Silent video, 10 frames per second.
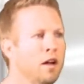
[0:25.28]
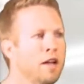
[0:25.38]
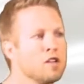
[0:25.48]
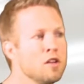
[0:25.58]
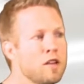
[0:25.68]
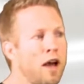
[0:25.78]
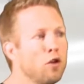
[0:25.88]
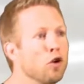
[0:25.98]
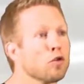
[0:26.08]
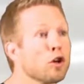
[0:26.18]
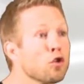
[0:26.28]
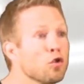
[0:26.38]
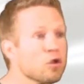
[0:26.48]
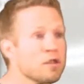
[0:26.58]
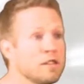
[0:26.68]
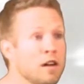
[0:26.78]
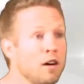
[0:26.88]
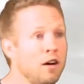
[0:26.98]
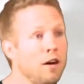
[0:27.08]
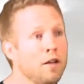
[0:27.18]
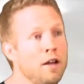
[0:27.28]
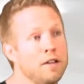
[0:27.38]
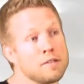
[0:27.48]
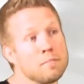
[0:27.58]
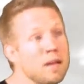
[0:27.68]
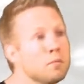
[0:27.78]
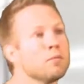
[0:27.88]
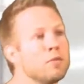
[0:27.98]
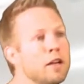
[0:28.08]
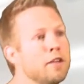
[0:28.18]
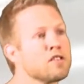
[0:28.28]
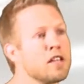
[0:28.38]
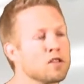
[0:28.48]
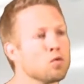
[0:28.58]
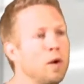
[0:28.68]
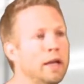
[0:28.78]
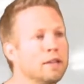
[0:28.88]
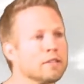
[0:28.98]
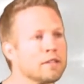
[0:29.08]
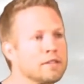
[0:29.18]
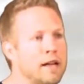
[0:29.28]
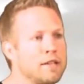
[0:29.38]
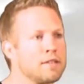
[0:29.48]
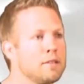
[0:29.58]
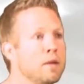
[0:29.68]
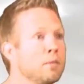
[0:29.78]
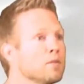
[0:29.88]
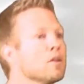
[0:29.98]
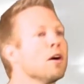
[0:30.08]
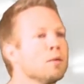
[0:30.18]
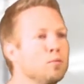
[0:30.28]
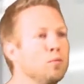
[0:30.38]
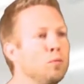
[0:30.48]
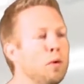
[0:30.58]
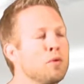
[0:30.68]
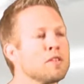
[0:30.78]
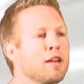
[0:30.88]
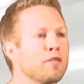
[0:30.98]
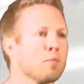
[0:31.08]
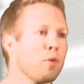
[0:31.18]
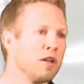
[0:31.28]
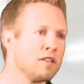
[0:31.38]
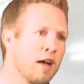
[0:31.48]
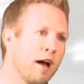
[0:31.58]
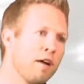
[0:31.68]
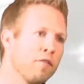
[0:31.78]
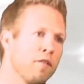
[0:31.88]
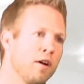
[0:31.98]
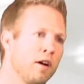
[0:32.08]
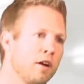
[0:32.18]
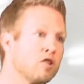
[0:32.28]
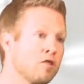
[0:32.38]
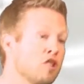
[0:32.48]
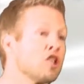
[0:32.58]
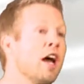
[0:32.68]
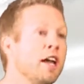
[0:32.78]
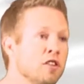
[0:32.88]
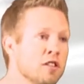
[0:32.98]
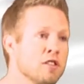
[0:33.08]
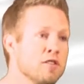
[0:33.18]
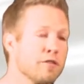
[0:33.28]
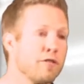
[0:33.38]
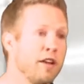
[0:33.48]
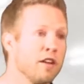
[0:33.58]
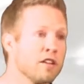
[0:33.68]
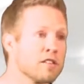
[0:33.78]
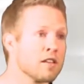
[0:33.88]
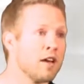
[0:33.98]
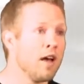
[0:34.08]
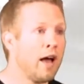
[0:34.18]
In terms of how long the courses are, it's a minimum really of 6 weeks, because that's the minimum time it would take for the body to have to change in terms of fitness.